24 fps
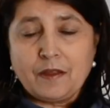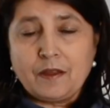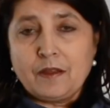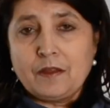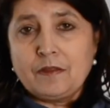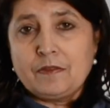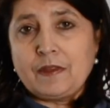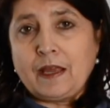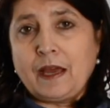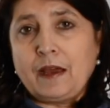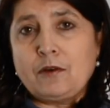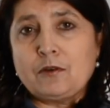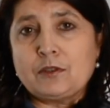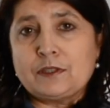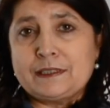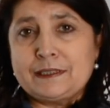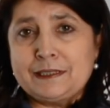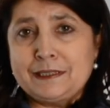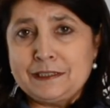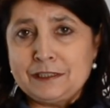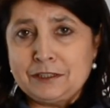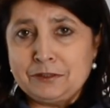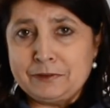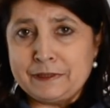Now,
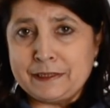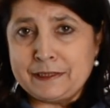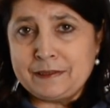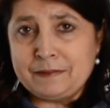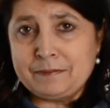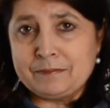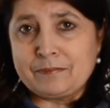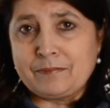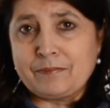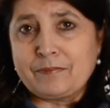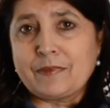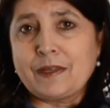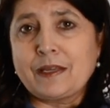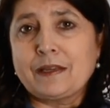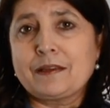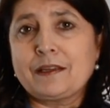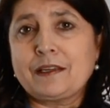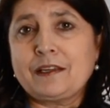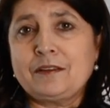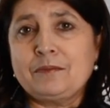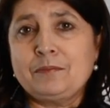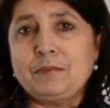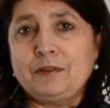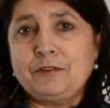scissoring
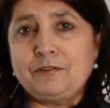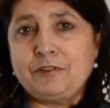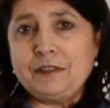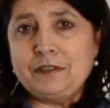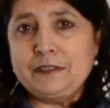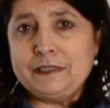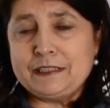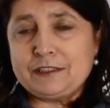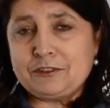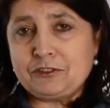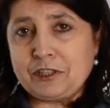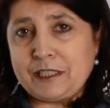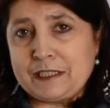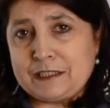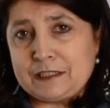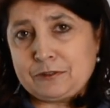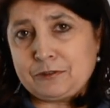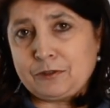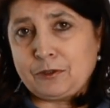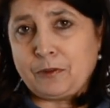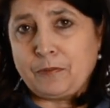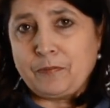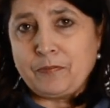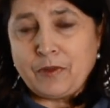can be very
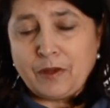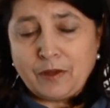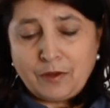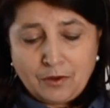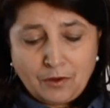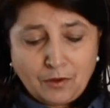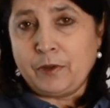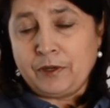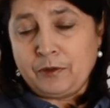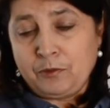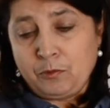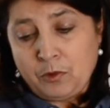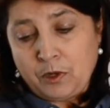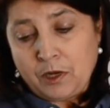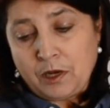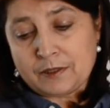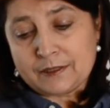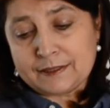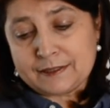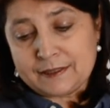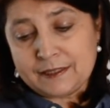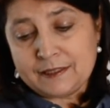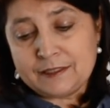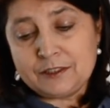stressful. When we are
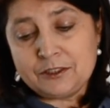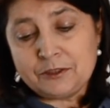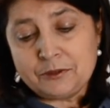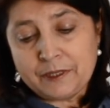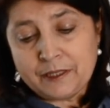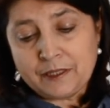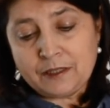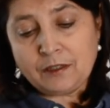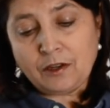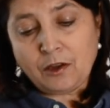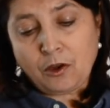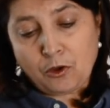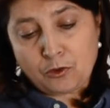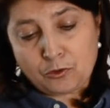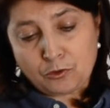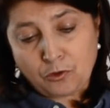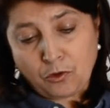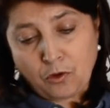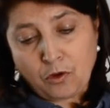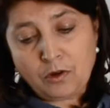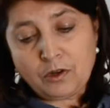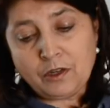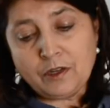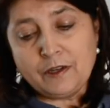scissoring a
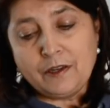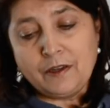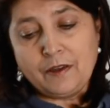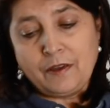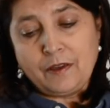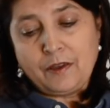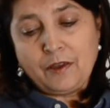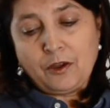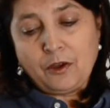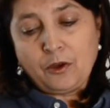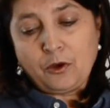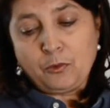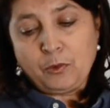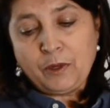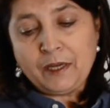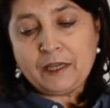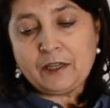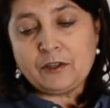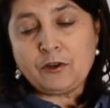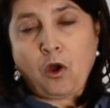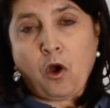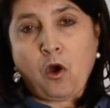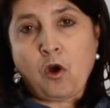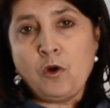dog, we
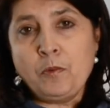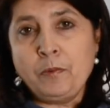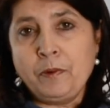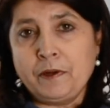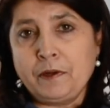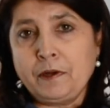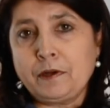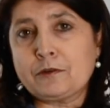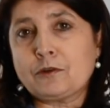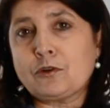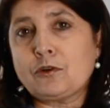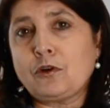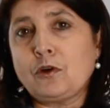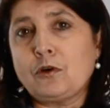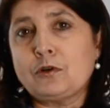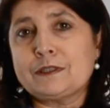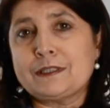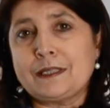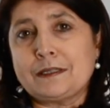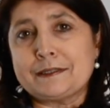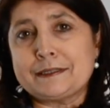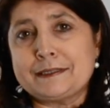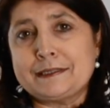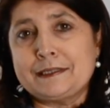can open and close
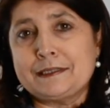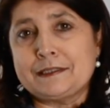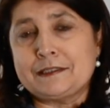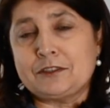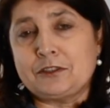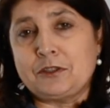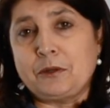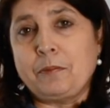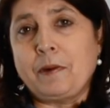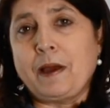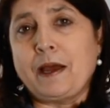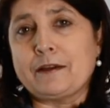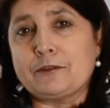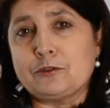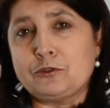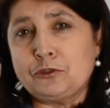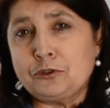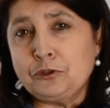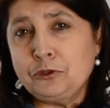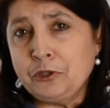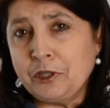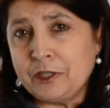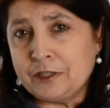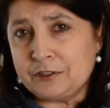our scissor about
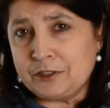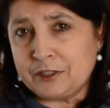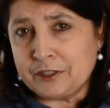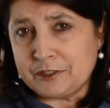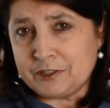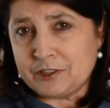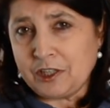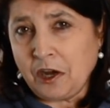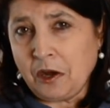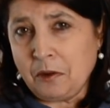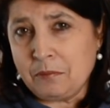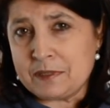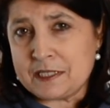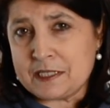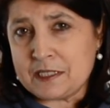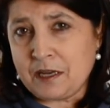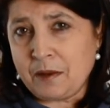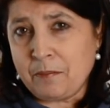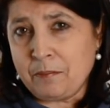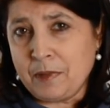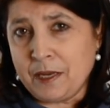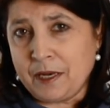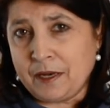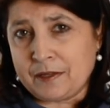200 times in
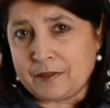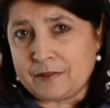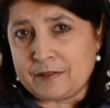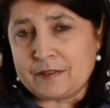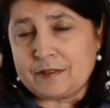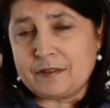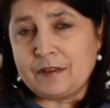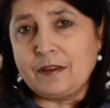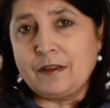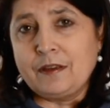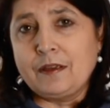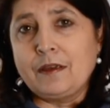a minute.